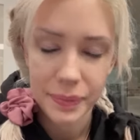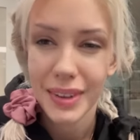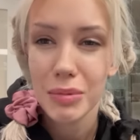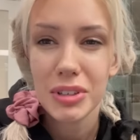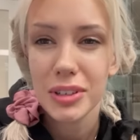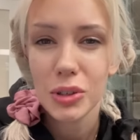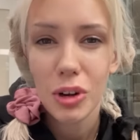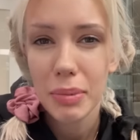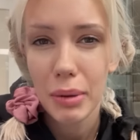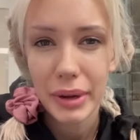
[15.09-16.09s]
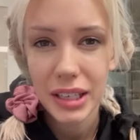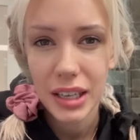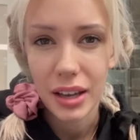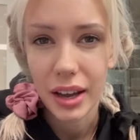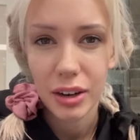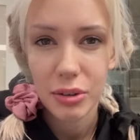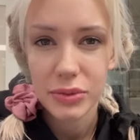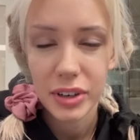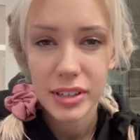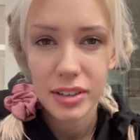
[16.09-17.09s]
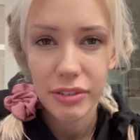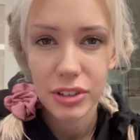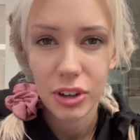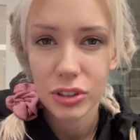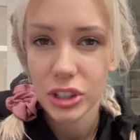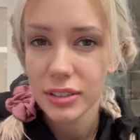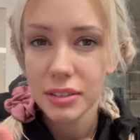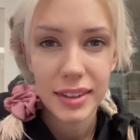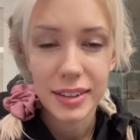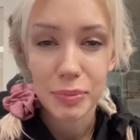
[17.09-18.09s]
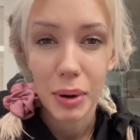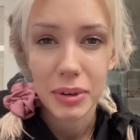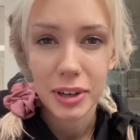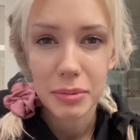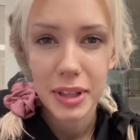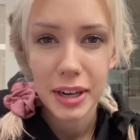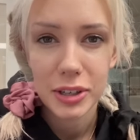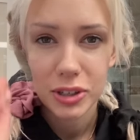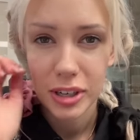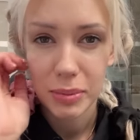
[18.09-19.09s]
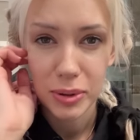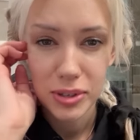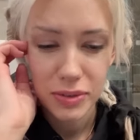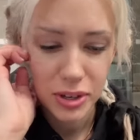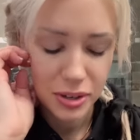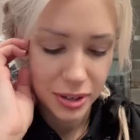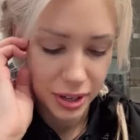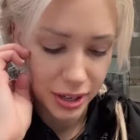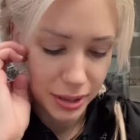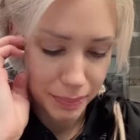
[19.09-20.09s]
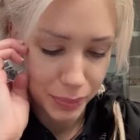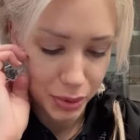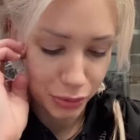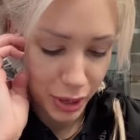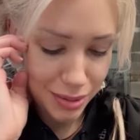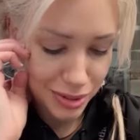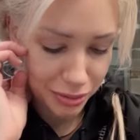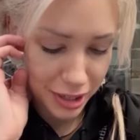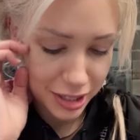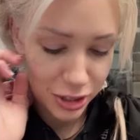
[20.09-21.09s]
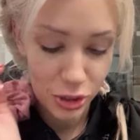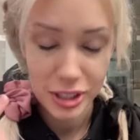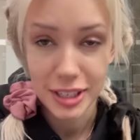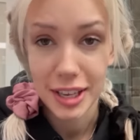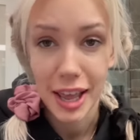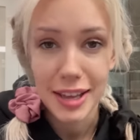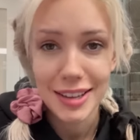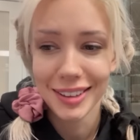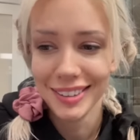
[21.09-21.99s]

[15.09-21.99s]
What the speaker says: I'm just gonna talk about my year. I know it's very self-indulgent. It's probably not gonna be that interesting to most of you, but if you happen to find it interesting, yay.